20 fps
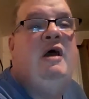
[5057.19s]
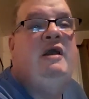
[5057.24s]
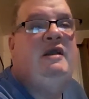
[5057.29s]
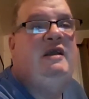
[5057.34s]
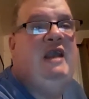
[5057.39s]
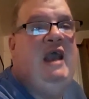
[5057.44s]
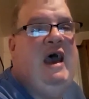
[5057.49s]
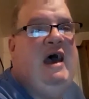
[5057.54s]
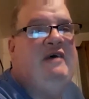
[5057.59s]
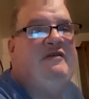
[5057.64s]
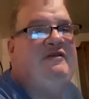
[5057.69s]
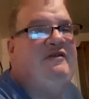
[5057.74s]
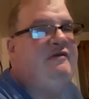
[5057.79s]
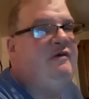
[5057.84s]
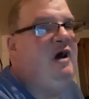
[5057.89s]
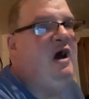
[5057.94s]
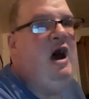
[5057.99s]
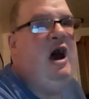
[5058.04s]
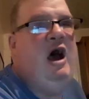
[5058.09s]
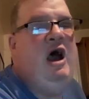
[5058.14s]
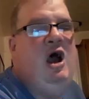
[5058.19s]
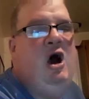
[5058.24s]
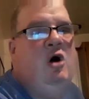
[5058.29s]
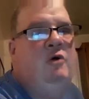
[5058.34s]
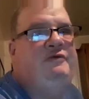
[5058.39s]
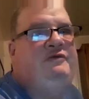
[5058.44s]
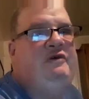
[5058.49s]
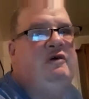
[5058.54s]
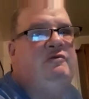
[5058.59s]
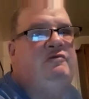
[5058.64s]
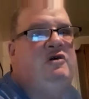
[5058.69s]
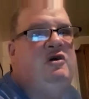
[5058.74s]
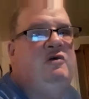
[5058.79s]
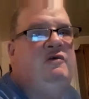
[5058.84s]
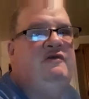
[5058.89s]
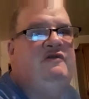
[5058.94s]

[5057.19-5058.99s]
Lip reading: Yes, I hope so too,